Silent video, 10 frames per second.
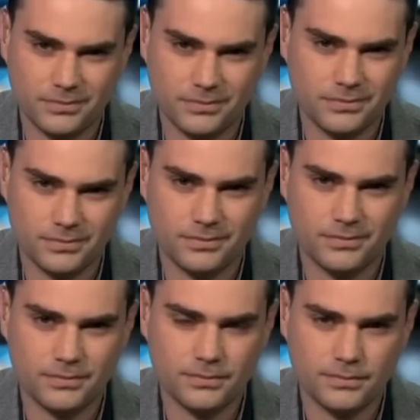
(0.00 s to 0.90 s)

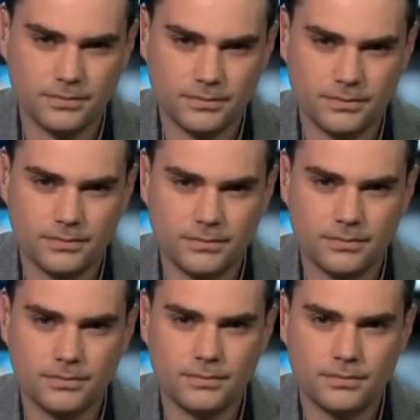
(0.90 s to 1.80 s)

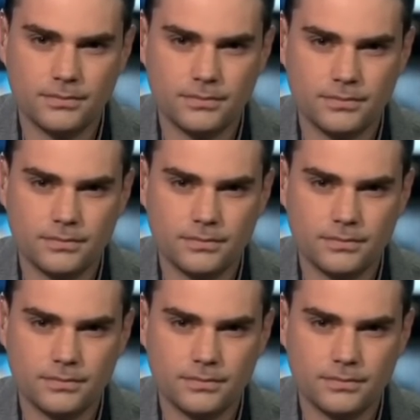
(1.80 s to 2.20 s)
(not speaking)